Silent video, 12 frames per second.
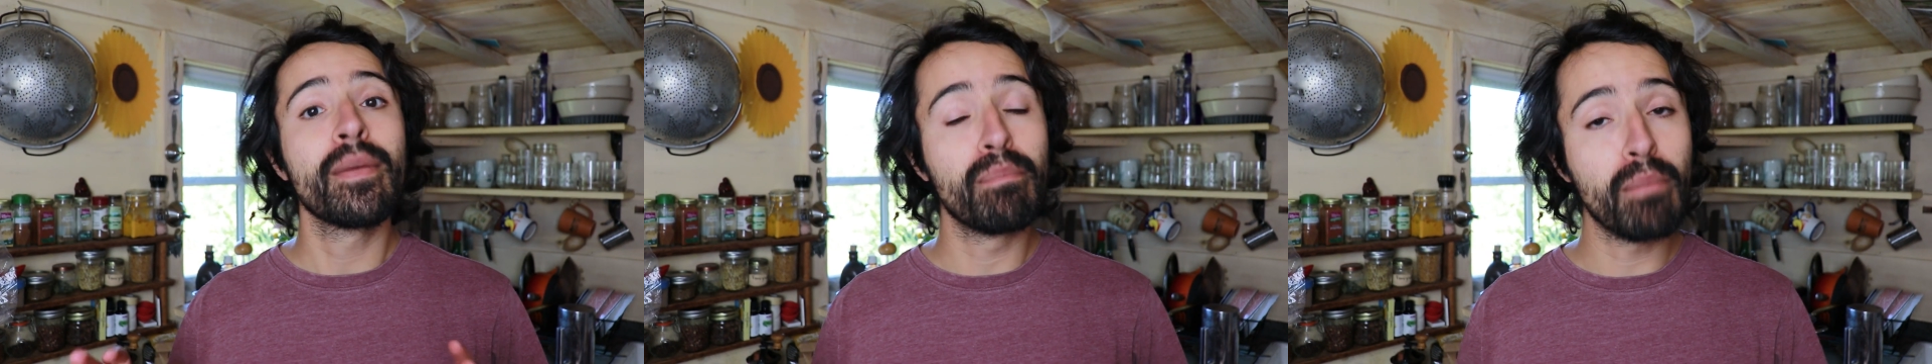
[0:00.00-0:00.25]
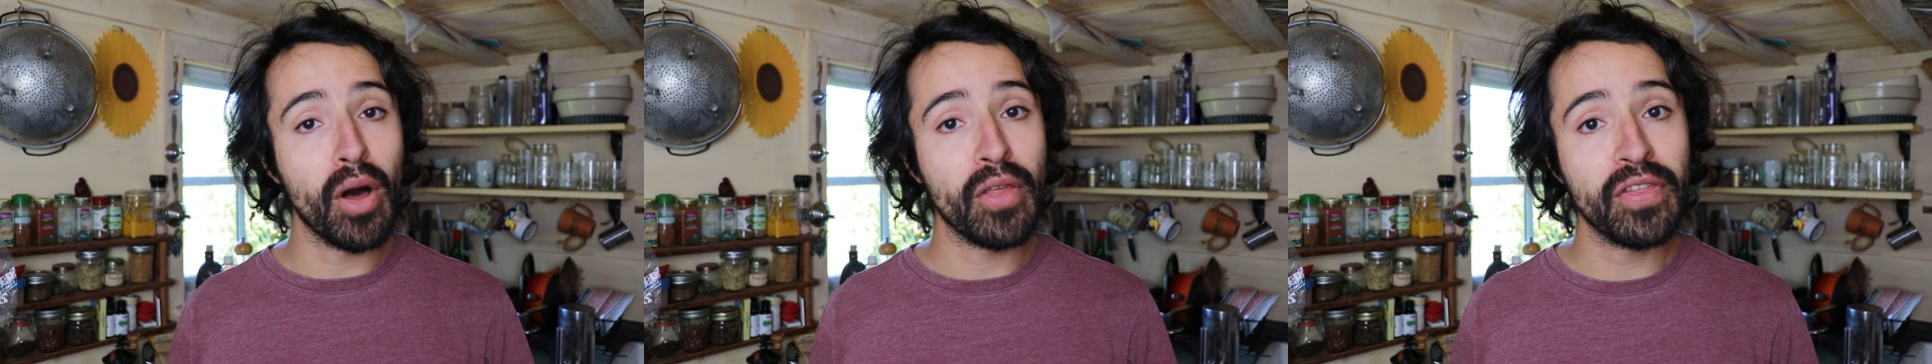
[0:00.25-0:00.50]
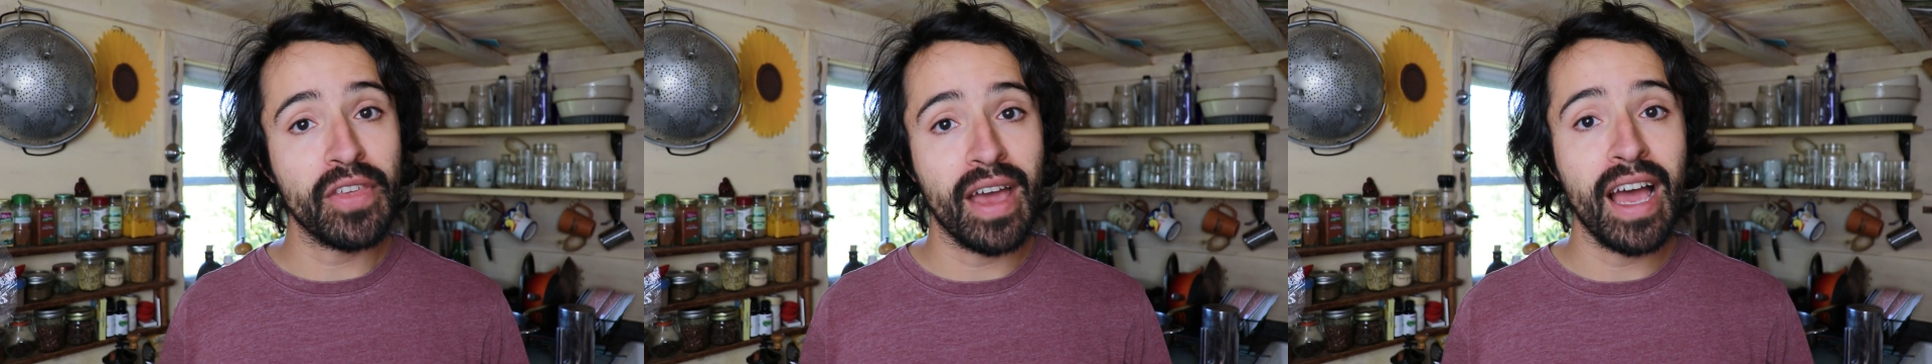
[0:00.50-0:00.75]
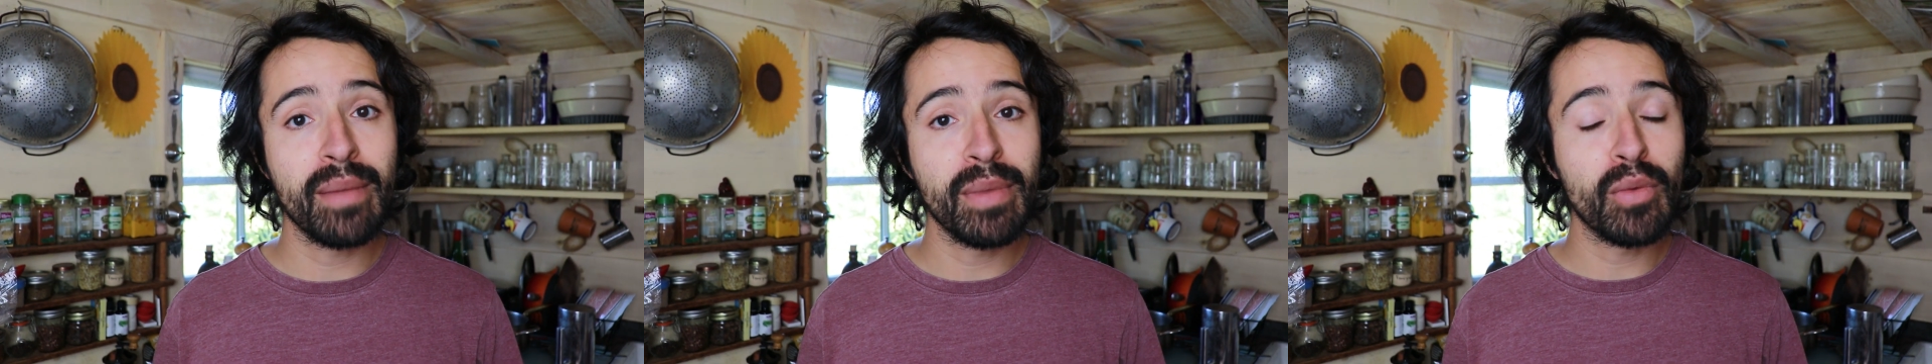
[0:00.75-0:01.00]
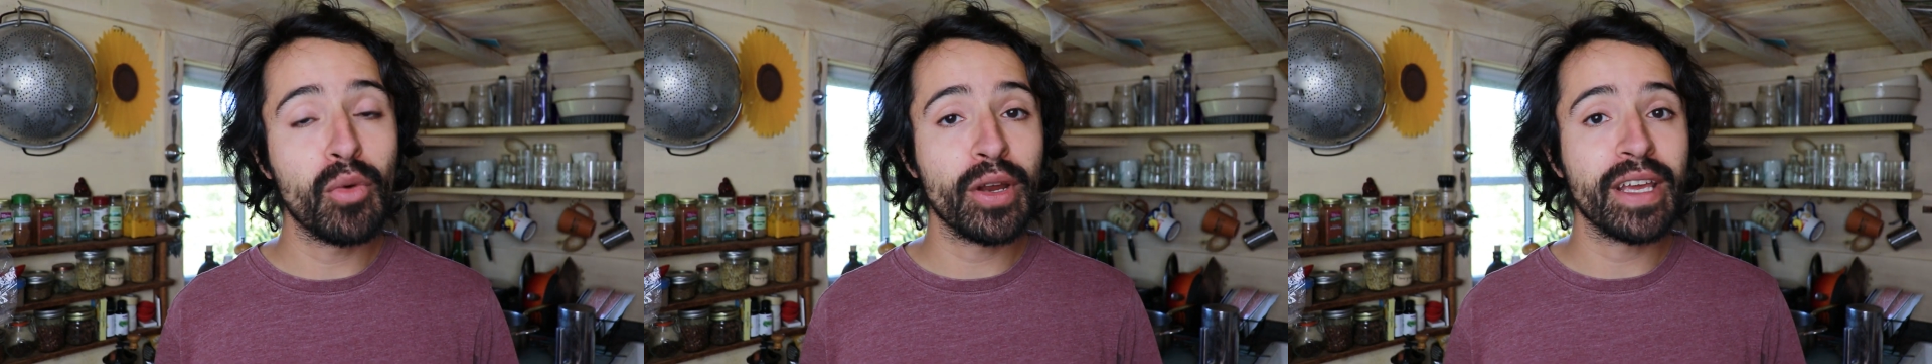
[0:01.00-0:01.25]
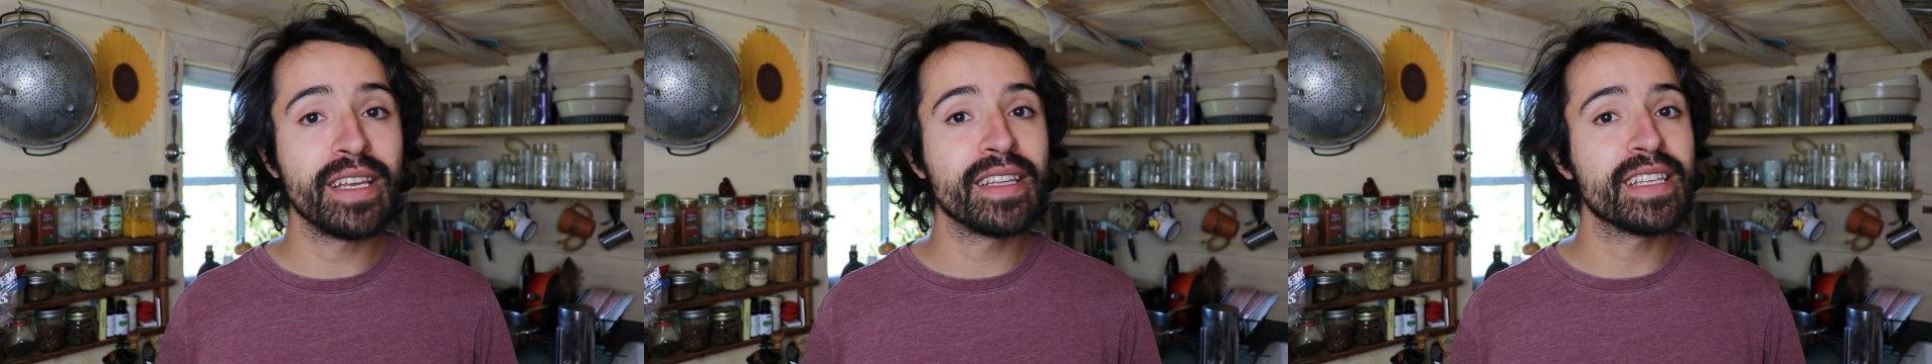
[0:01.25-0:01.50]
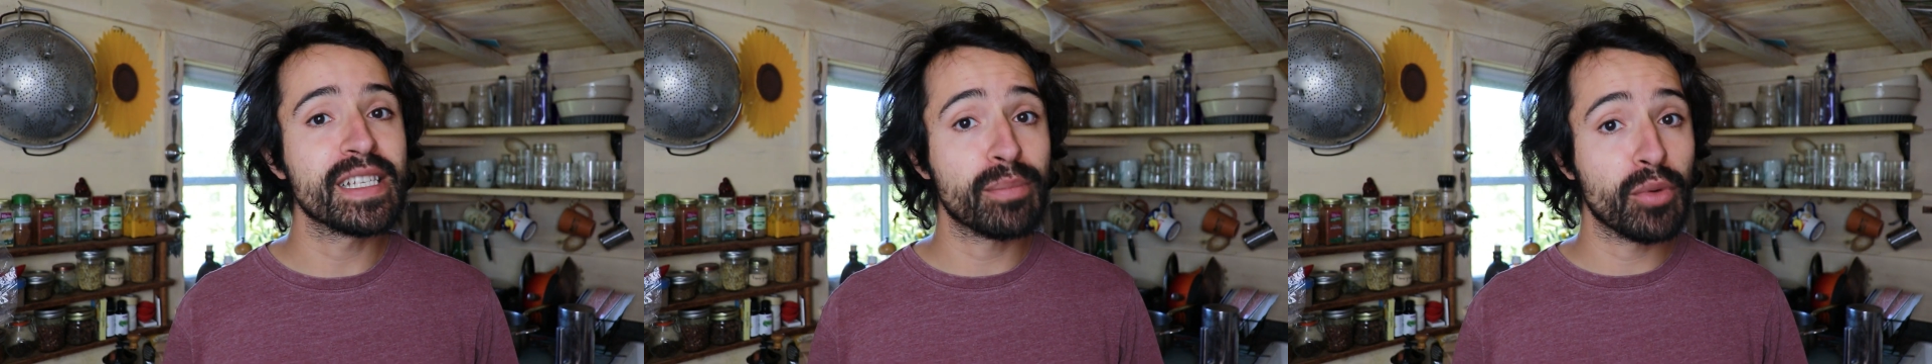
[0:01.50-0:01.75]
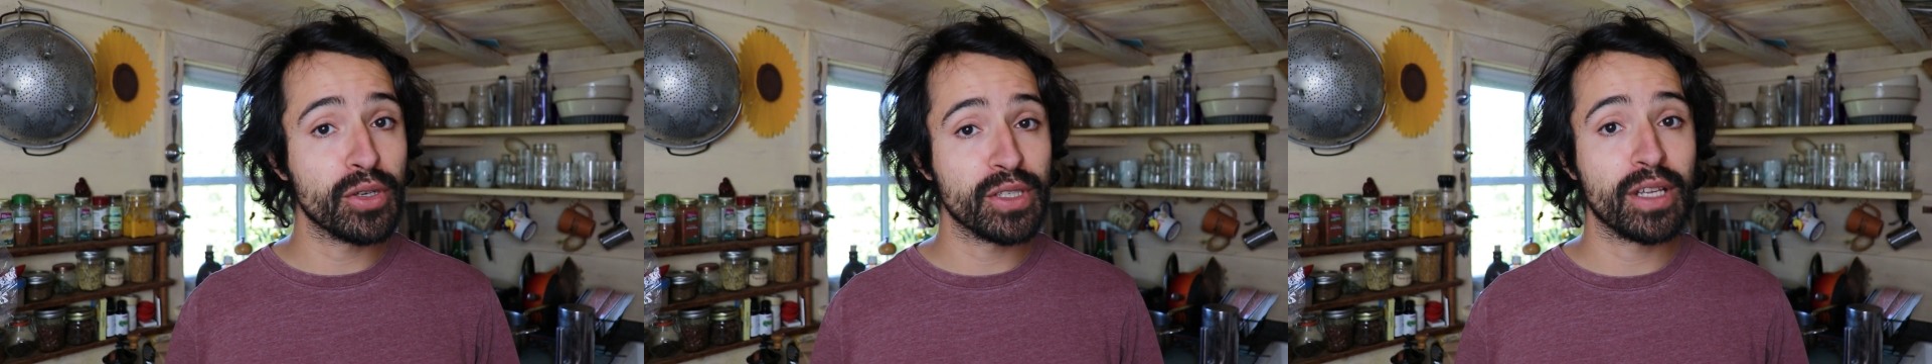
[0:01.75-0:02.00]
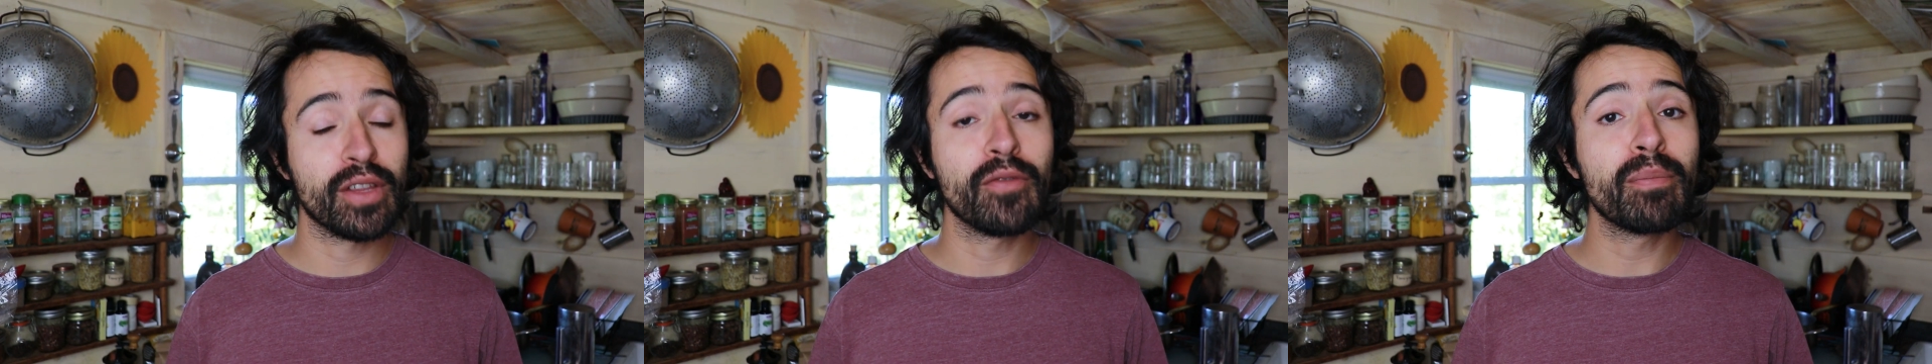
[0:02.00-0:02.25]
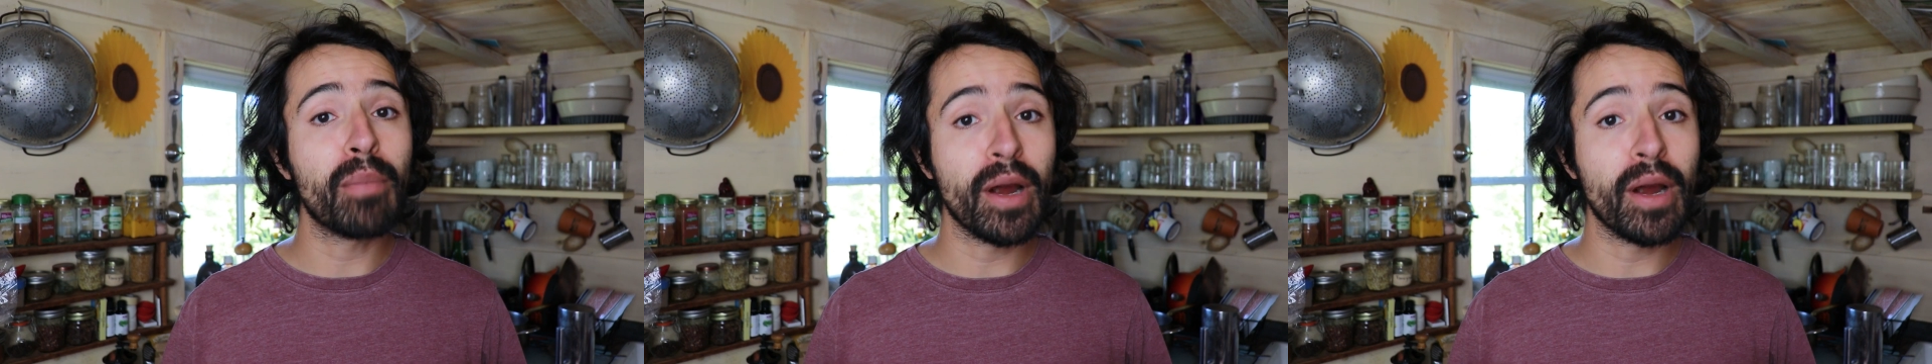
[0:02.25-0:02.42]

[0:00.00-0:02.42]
month, I've been working in this project of